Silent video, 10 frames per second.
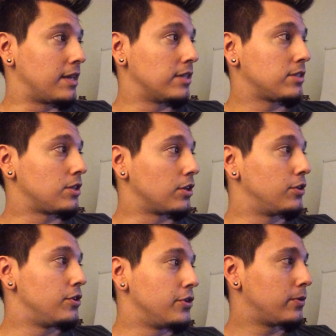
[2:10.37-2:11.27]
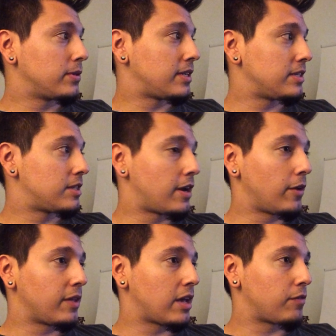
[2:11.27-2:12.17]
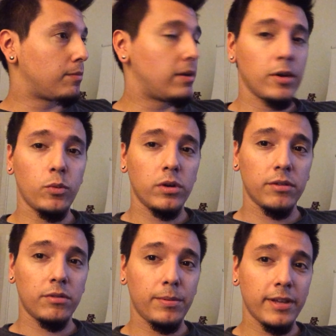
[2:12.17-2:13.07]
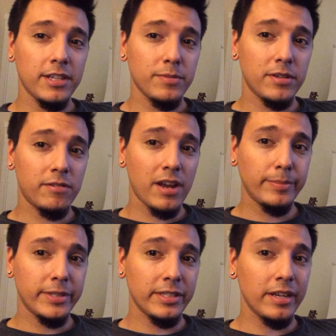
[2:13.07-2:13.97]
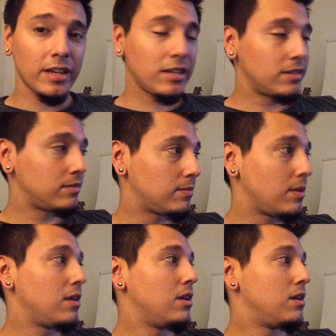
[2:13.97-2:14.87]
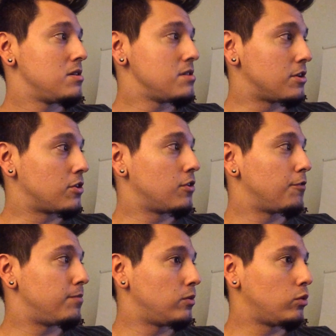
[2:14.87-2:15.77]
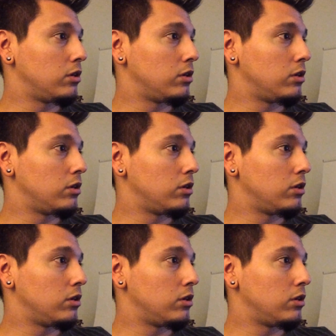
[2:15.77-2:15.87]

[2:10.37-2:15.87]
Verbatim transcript: I guess the good news is that I only have to buy one replacement RAM stick. It could have been